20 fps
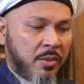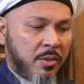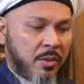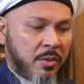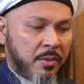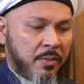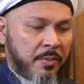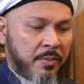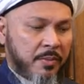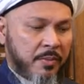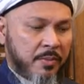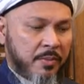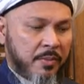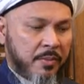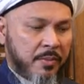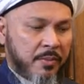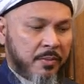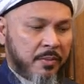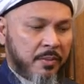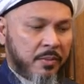So,
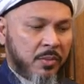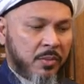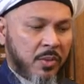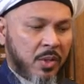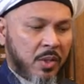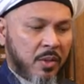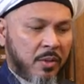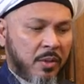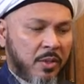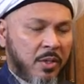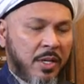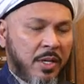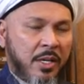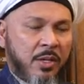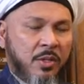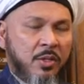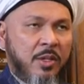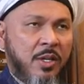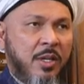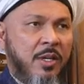we
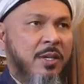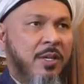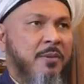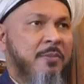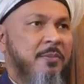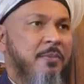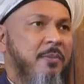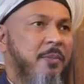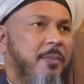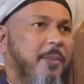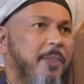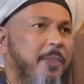try, inshallah.